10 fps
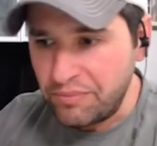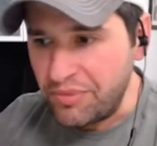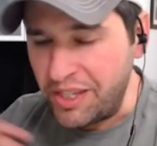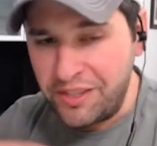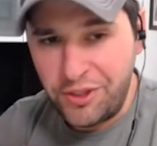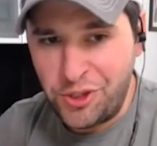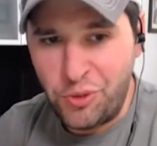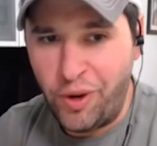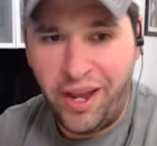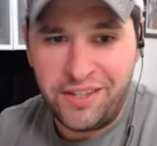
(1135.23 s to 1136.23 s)
in the
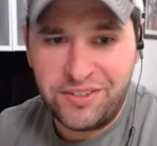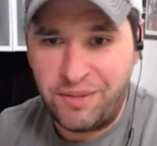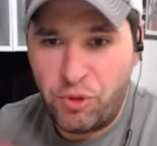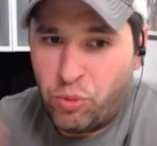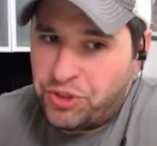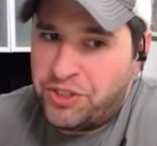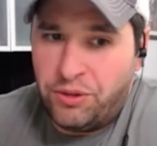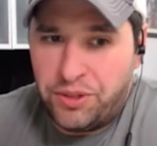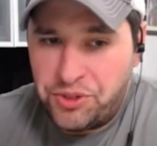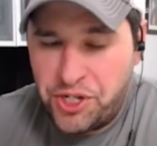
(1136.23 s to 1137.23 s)
US, I mean, we're still the
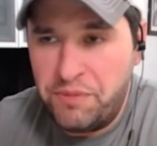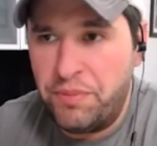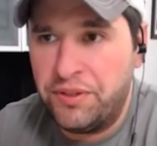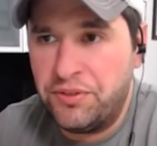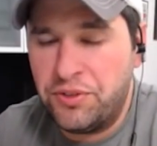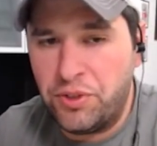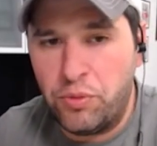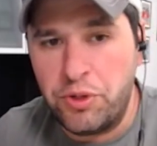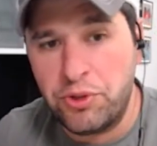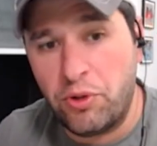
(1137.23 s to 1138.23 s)
cheapest. So when you
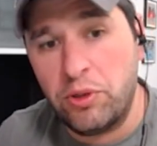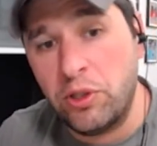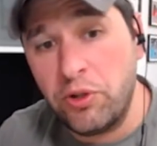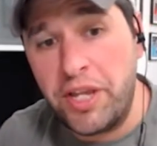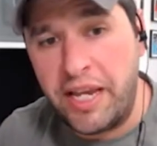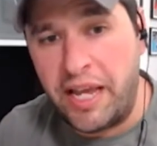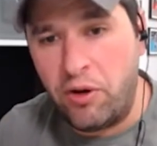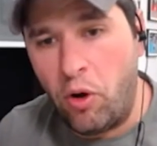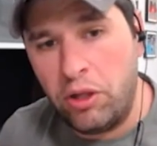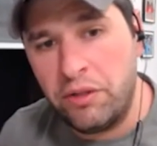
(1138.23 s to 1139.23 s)
start looking at
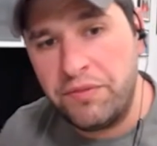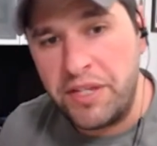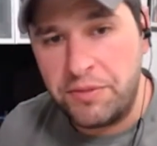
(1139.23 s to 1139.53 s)
all of these